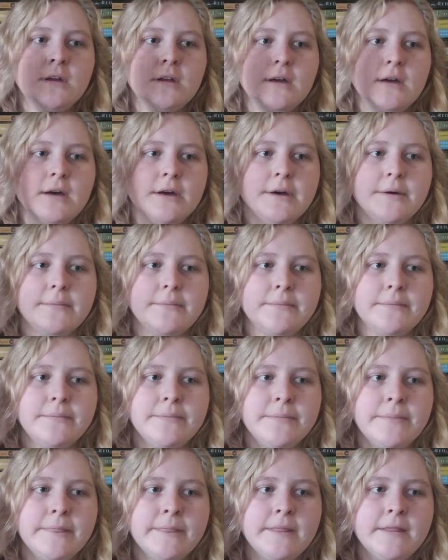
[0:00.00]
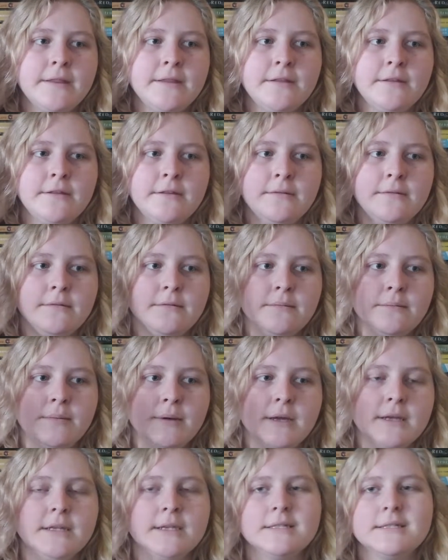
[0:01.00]

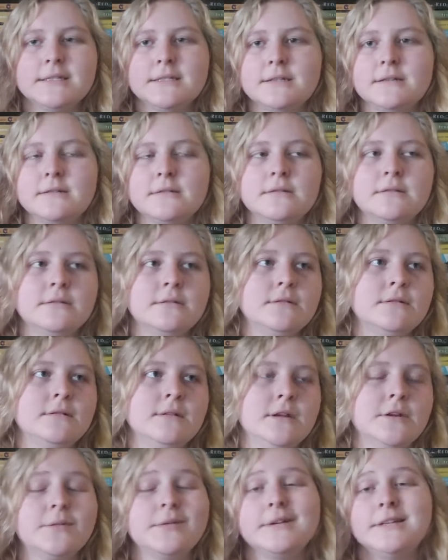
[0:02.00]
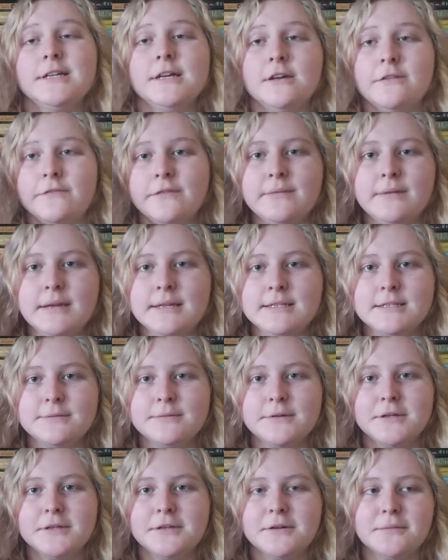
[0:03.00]
But it doesn't, I don't want to tell you if it ends
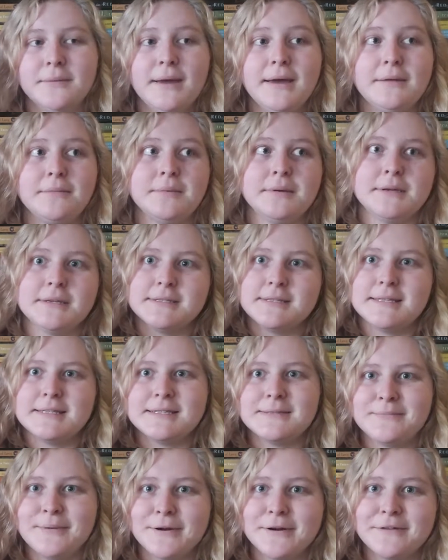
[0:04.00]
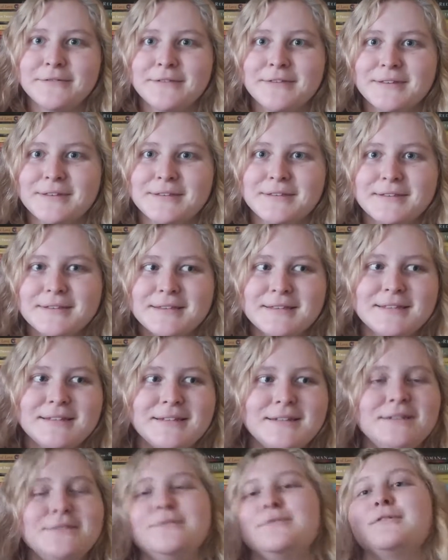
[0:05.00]
good or bad, because that's part of the
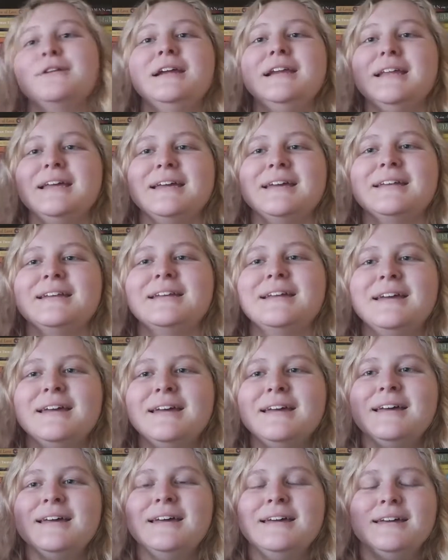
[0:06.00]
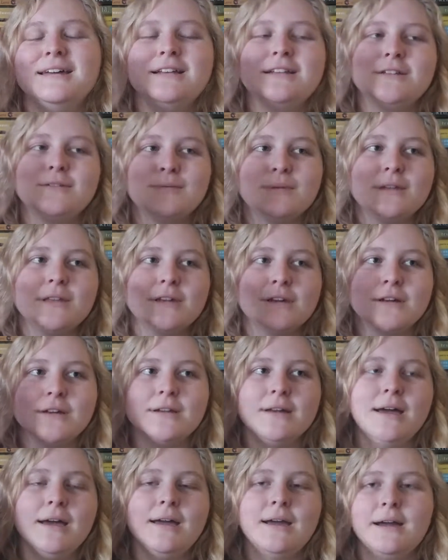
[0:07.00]
reading it. It is really good.
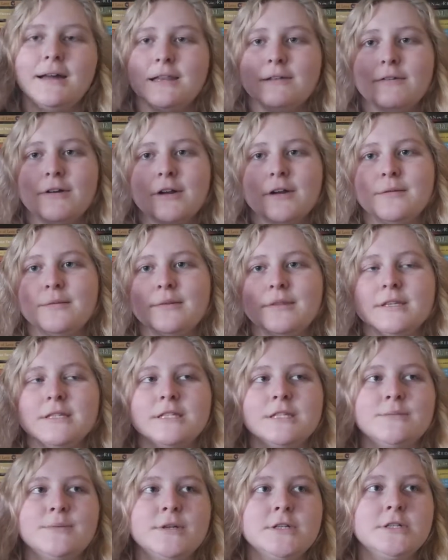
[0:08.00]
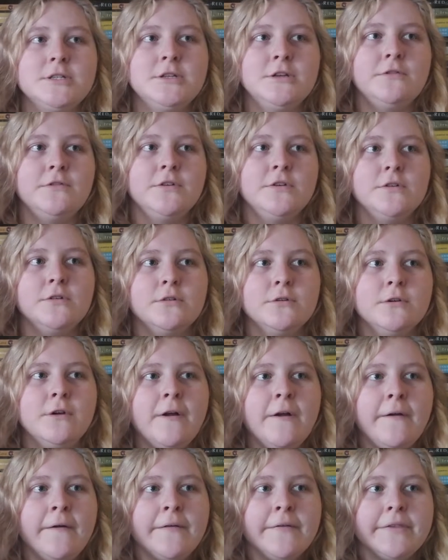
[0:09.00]
I highly recommend this, especially if you
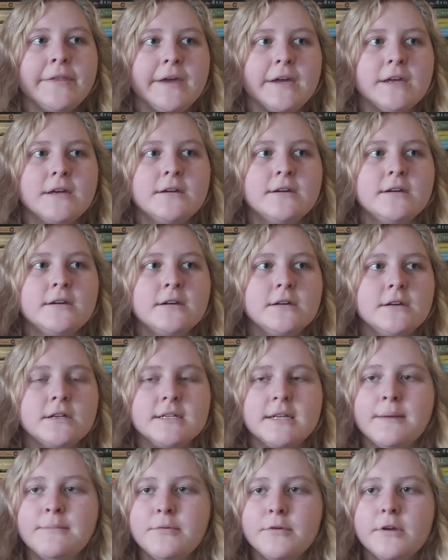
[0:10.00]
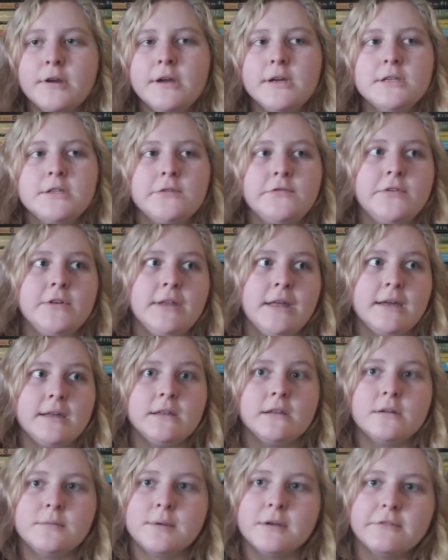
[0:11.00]
like contemporaries, if you like a
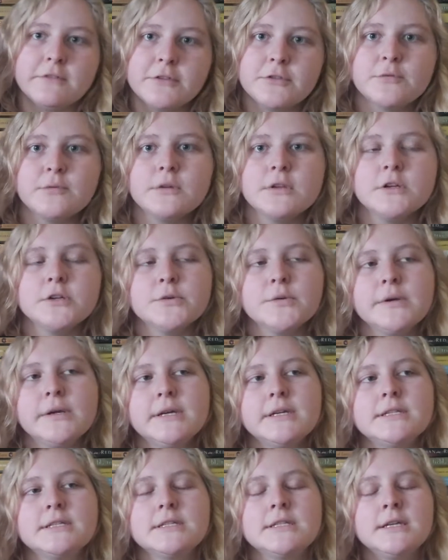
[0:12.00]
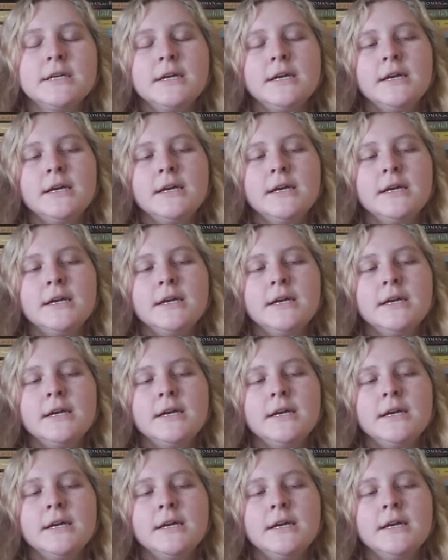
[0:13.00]
little bit of a thriller twist.